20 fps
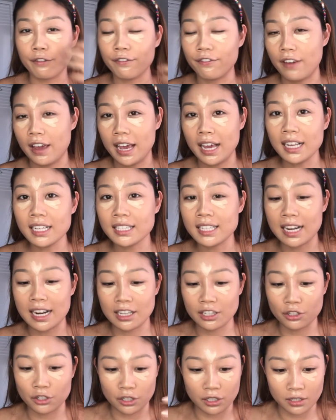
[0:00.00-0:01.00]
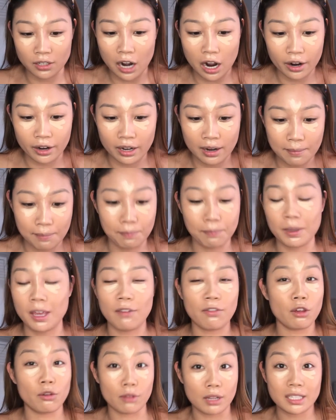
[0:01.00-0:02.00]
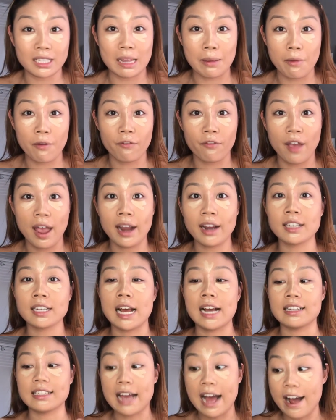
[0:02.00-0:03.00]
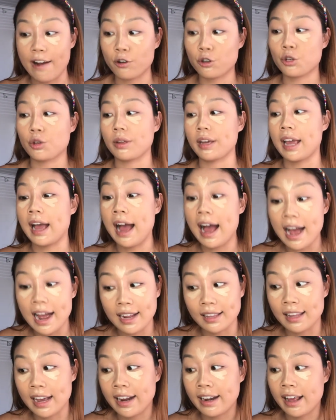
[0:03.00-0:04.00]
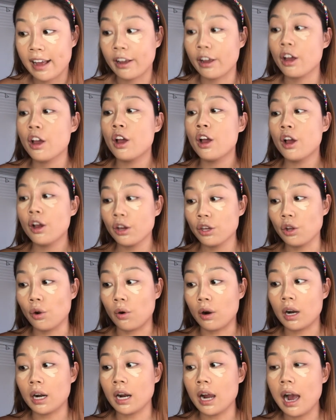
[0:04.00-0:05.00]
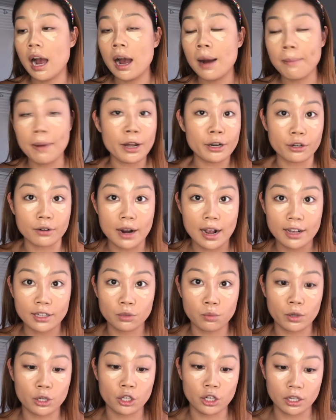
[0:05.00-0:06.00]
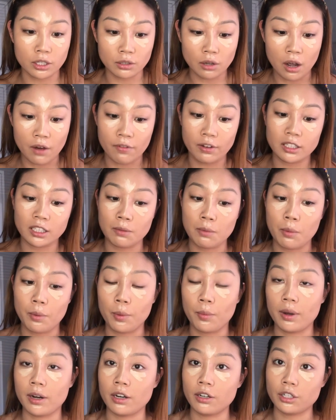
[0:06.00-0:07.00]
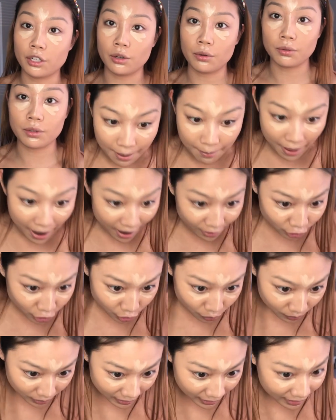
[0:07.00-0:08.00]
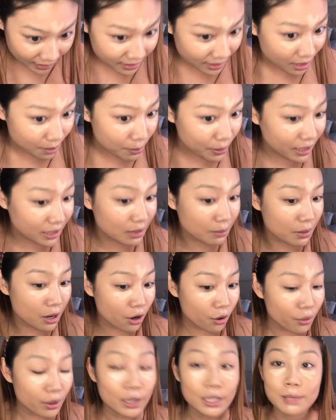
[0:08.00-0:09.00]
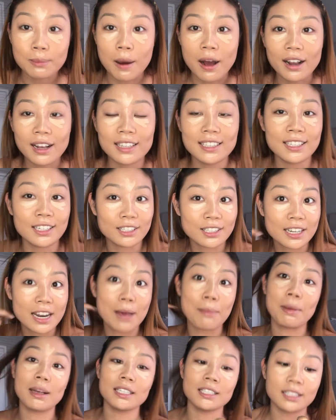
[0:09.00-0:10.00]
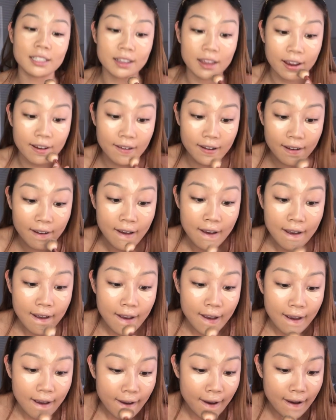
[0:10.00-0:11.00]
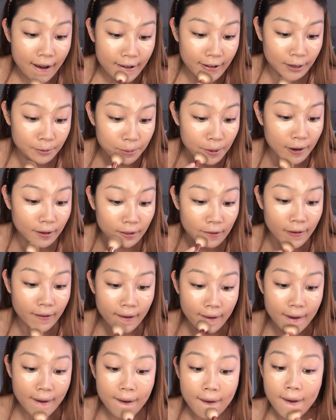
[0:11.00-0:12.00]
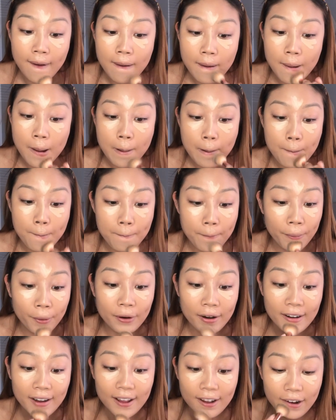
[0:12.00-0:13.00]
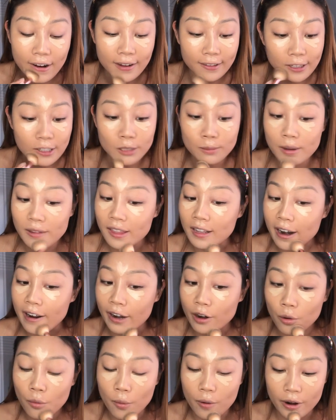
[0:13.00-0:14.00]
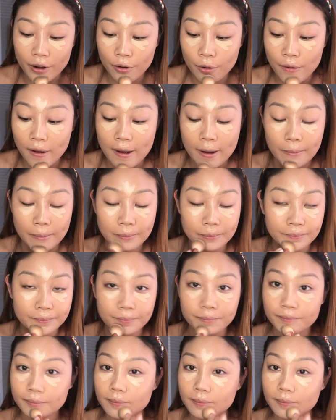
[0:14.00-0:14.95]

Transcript: face, and it's just not going to give you the same effect as actually highlighting your under eyes, which is obviously what we want to do. So I'm actually really excited because I'm not going to spot conceal today. My skin has been looking pretty good this month, and I don't want to